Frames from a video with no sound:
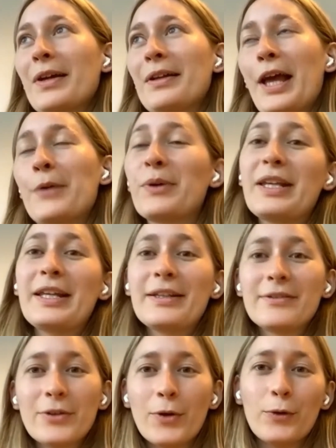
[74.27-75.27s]
like we
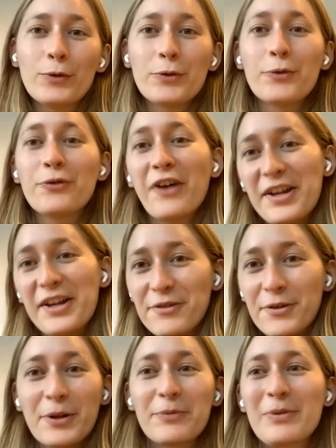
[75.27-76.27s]
need to fight
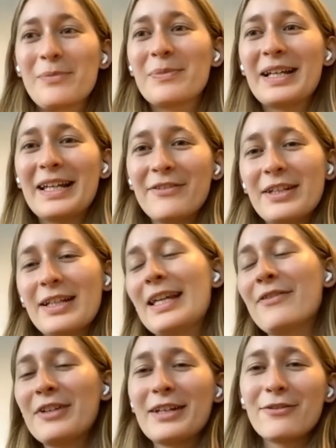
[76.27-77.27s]
for what we believe in,
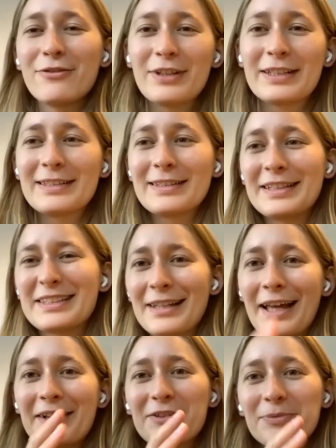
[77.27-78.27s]
even if it's
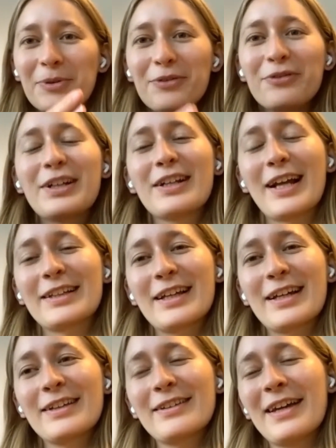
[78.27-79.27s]
like a small thing like
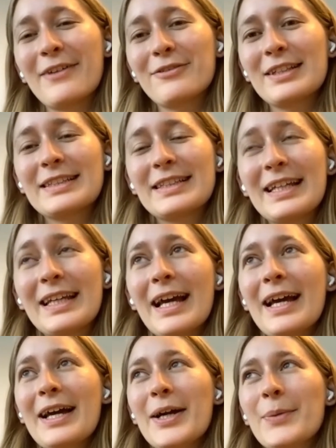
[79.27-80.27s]
the FTT,
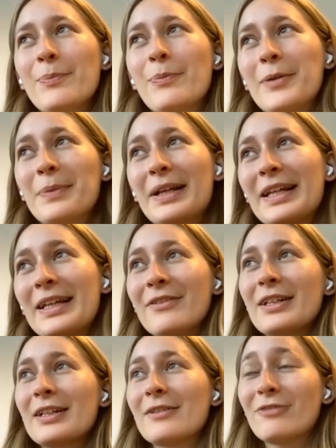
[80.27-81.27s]
but
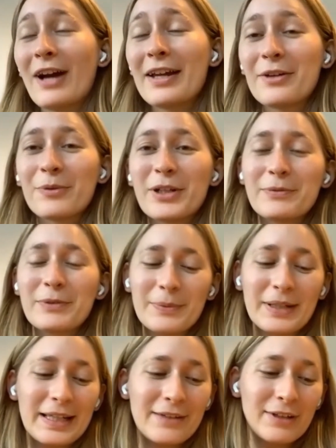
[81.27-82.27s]
fight in what we
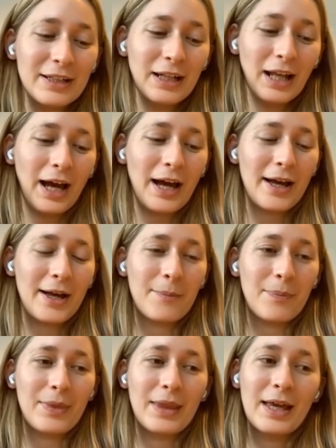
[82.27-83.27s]
believe in,
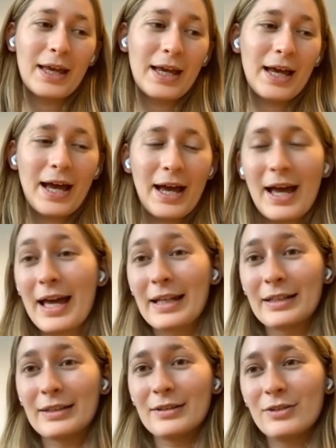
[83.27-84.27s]

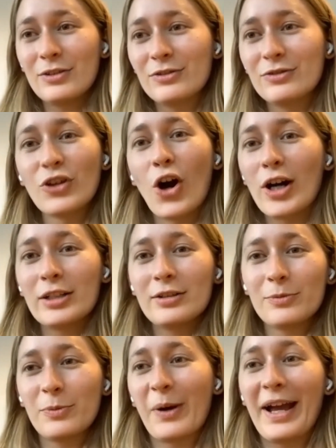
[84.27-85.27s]
and not
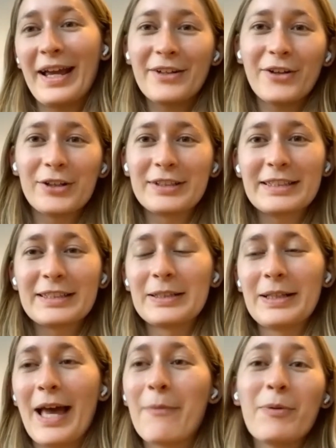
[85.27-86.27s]
wait
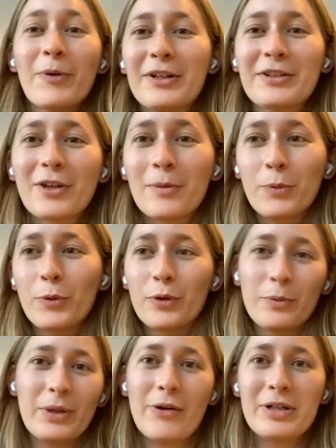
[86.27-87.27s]
until everyone is on
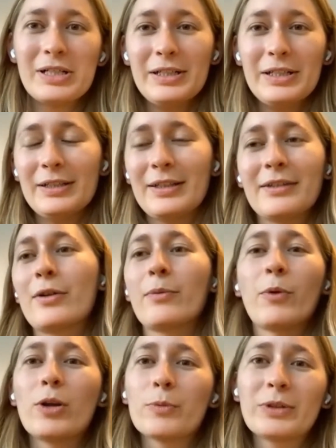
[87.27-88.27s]
board with our idea. Then the
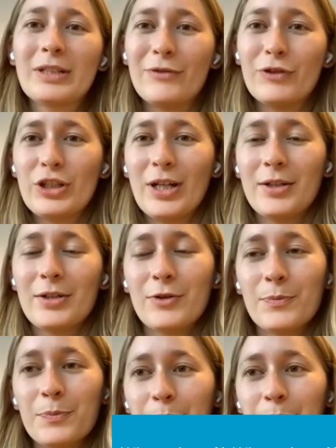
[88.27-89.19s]
world never change.